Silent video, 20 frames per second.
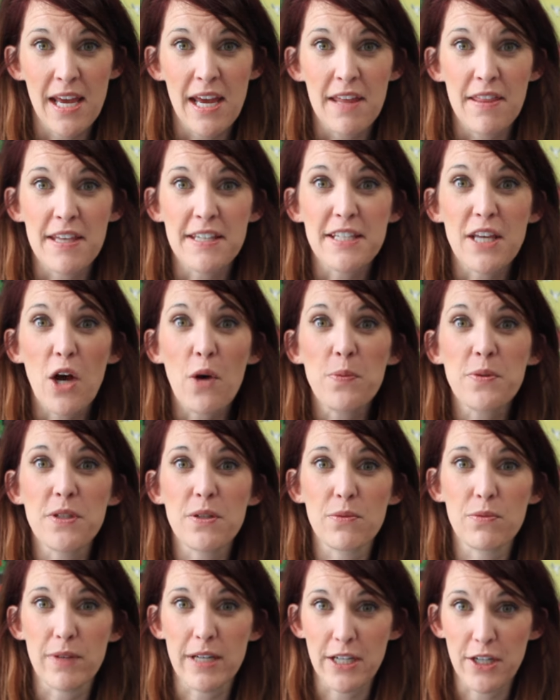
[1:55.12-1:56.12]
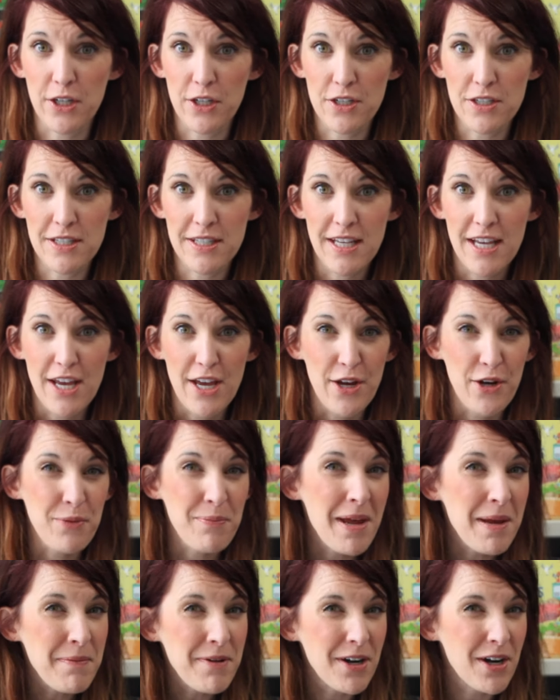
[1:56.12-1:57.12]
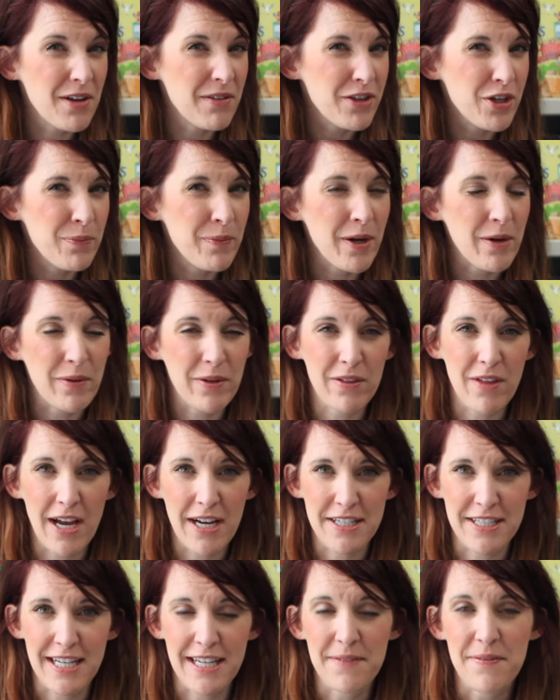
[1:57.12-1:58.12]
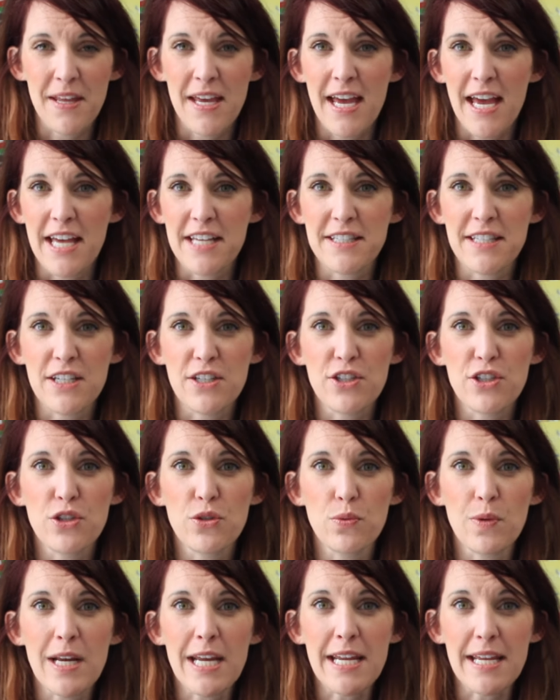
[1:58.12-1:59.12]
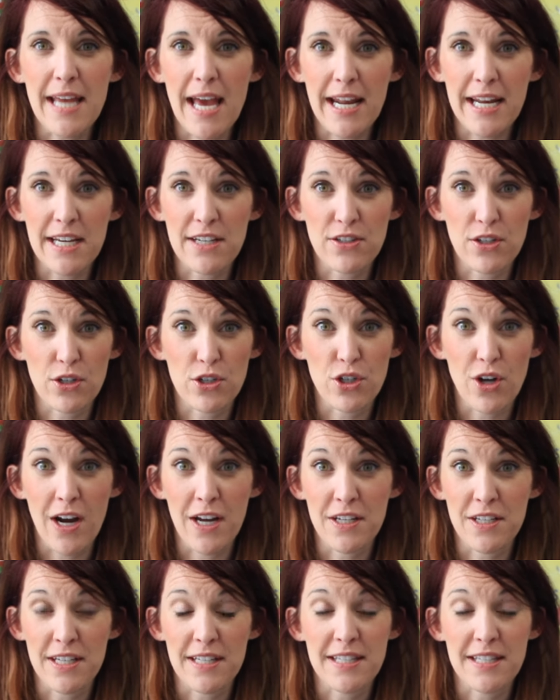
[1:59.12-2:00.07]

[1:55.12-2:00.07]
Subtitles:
This helps readers who maybe are a little bit reluctant, as these three Yetis are trying to